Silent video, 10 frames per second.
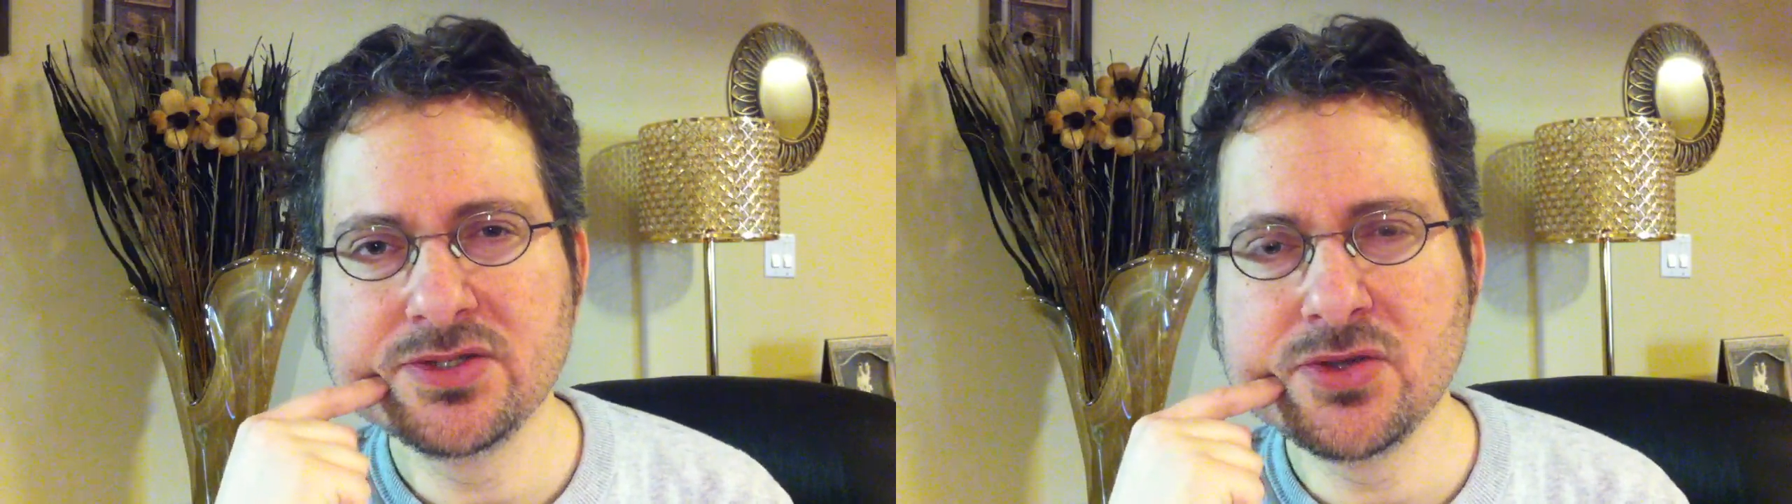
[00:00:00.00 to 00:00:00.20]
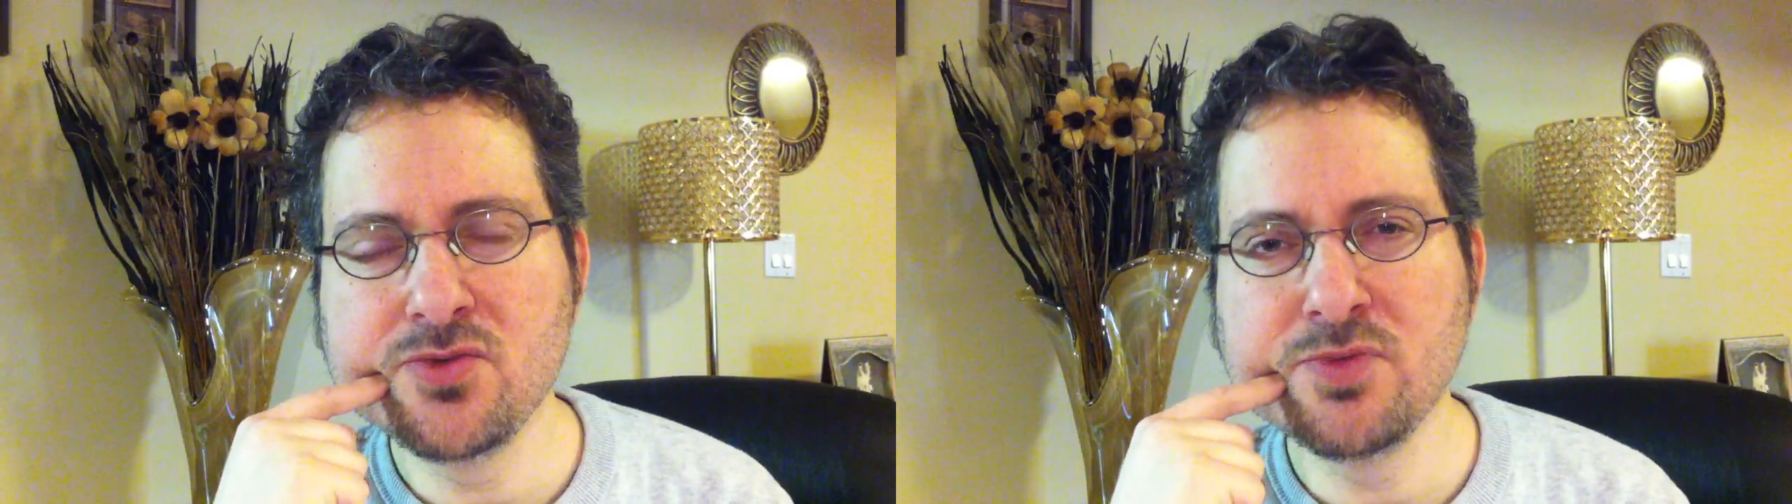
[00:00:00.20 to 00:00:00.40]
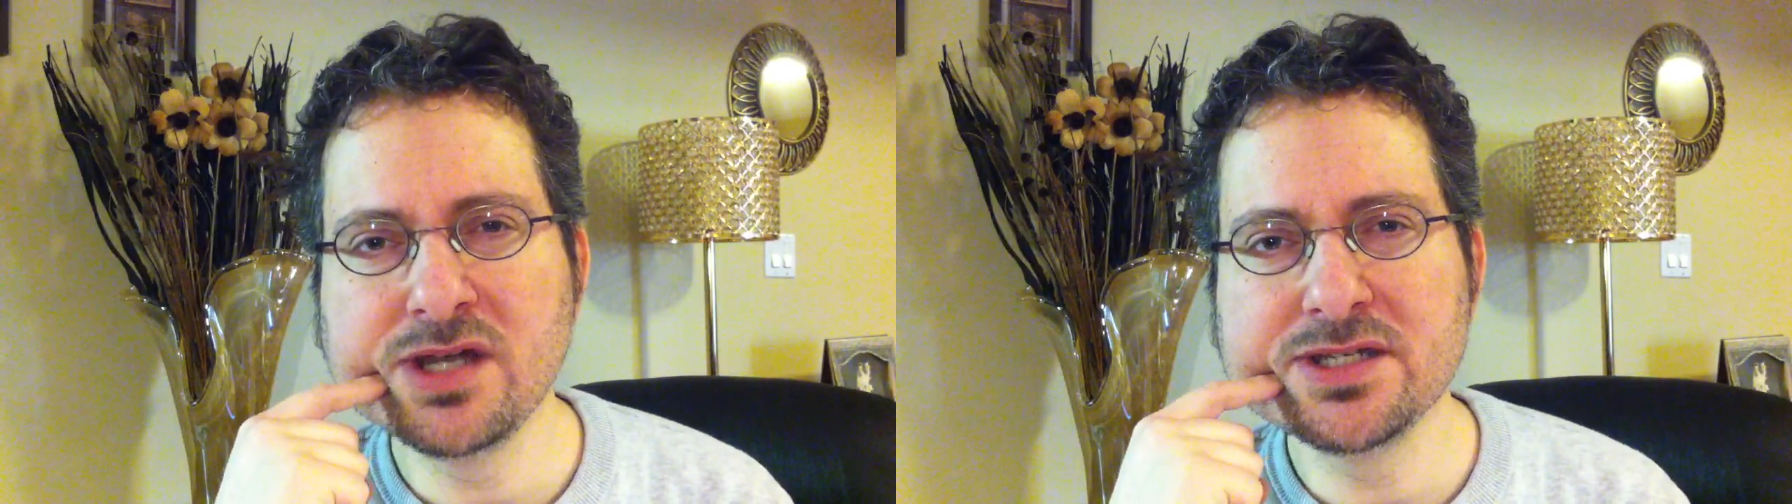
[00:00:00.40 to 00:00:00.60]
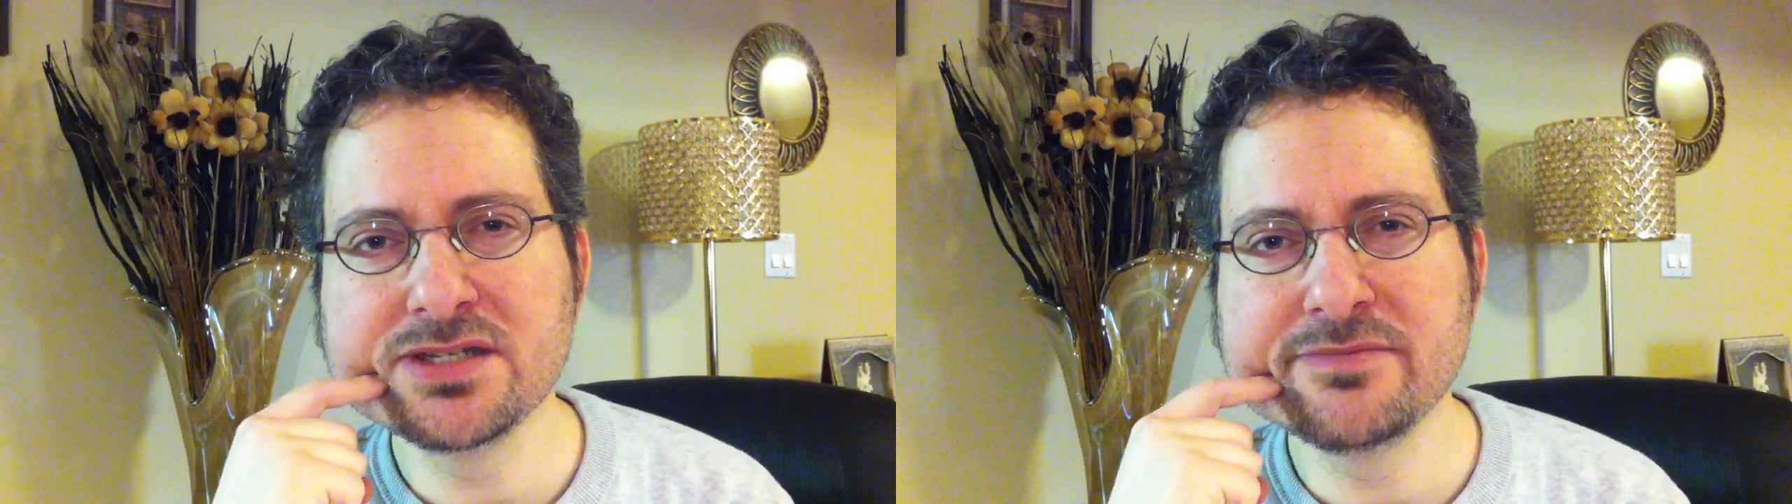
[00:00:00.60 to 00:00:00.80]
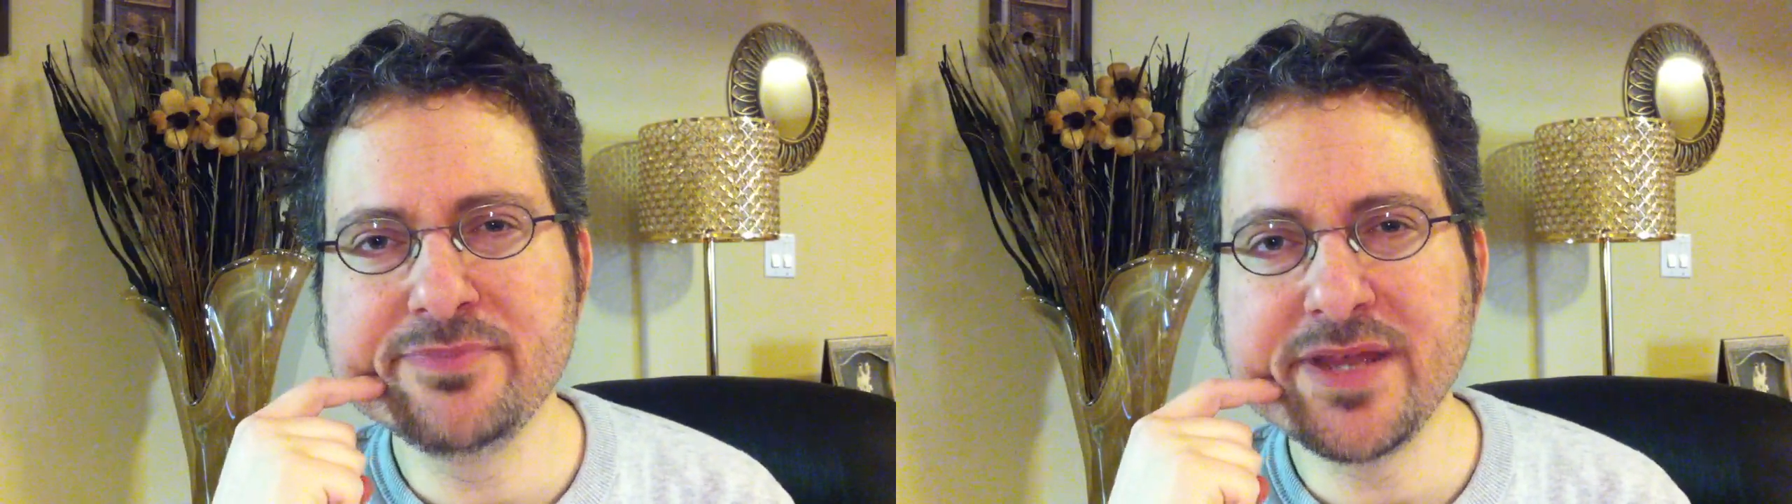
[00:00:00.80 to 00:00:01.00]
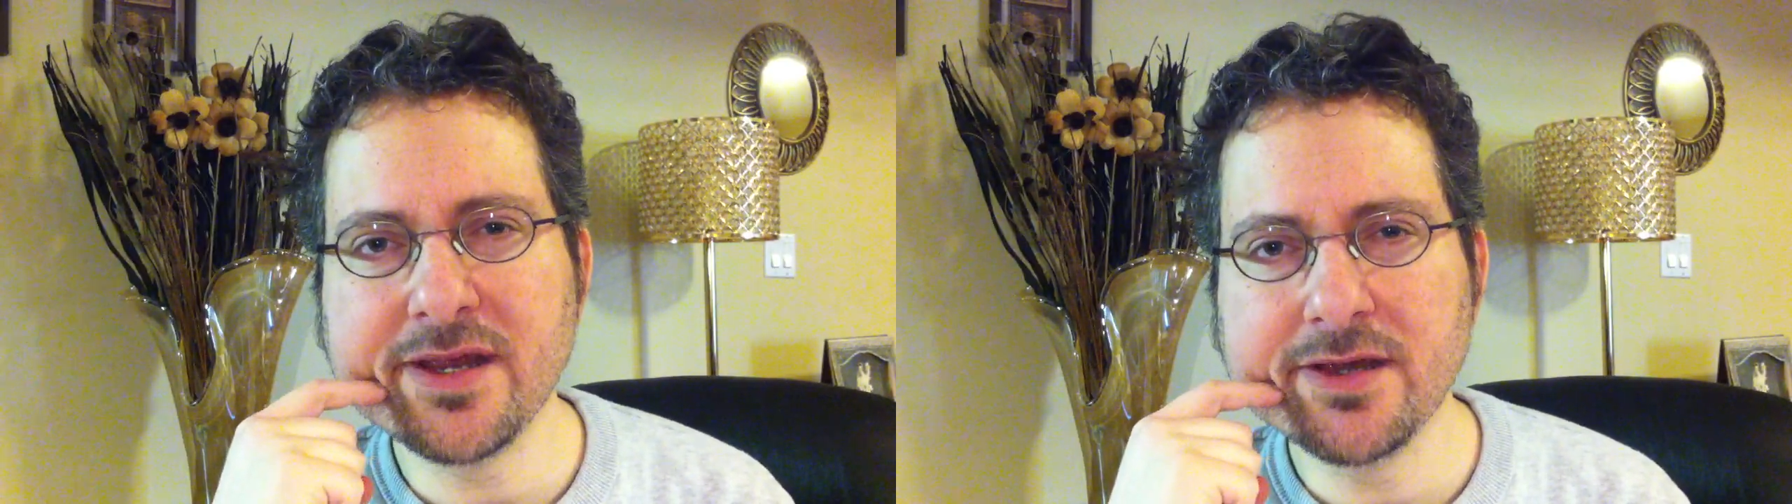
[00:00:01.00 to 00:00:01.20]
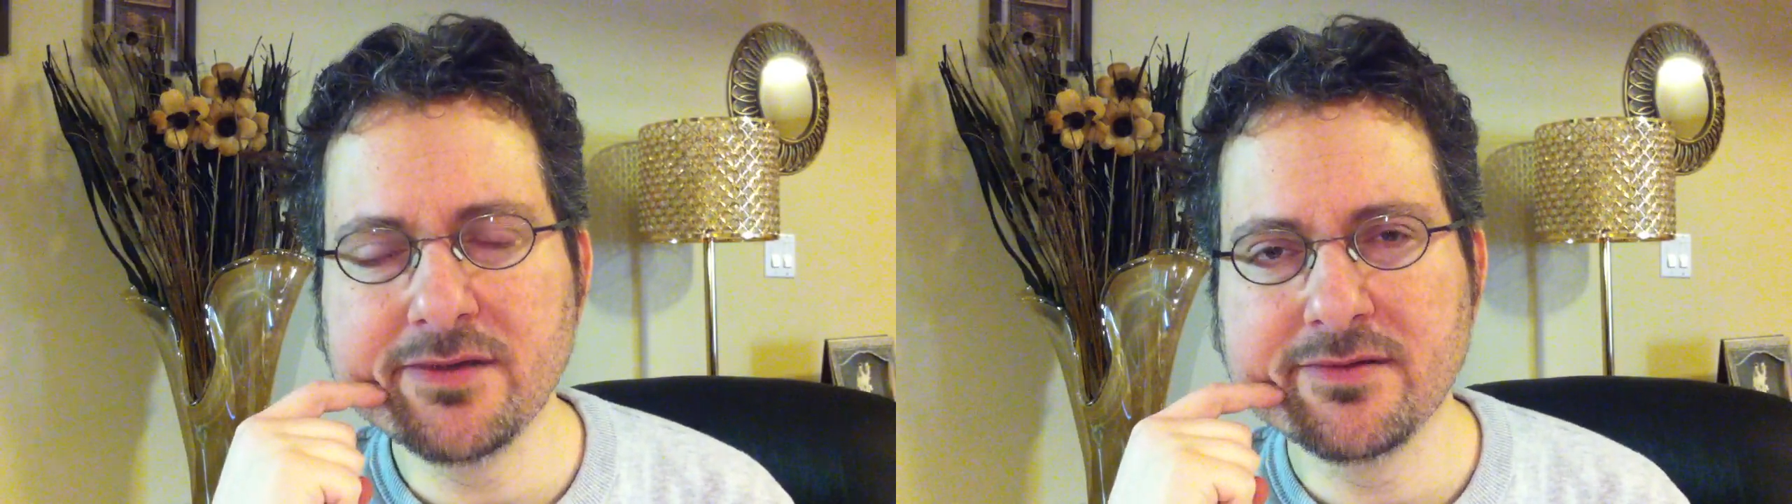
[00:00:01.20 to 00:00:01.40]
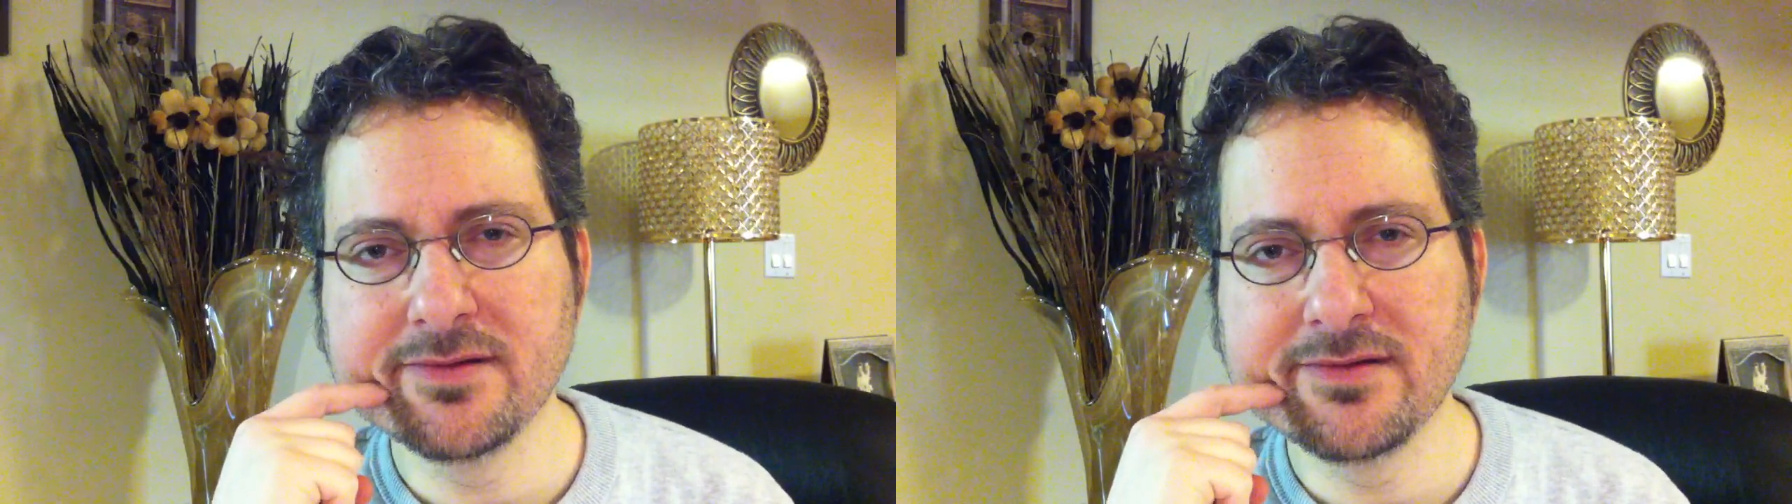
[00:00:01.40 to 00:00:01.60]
Too much to bear.